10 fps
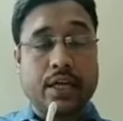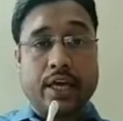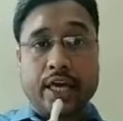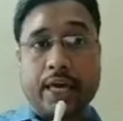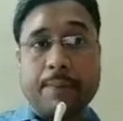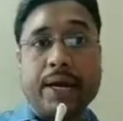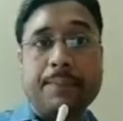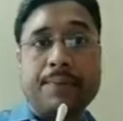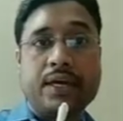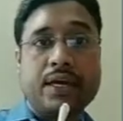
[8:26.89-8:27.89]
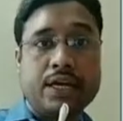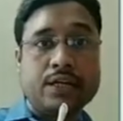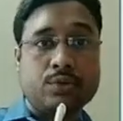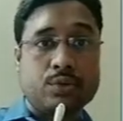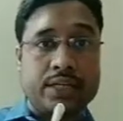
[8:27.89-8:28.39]
a by b
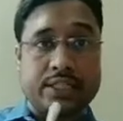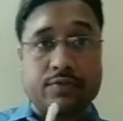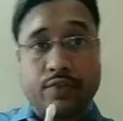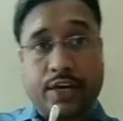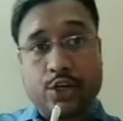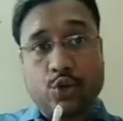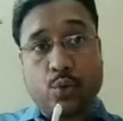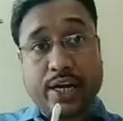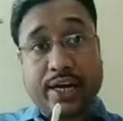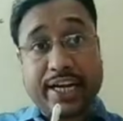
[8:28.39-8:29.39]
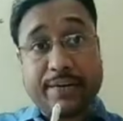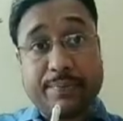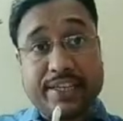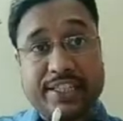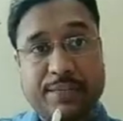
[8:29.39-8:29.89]
into, yes, when you will write
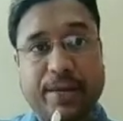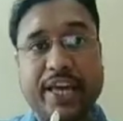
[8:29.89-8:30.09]
multiply,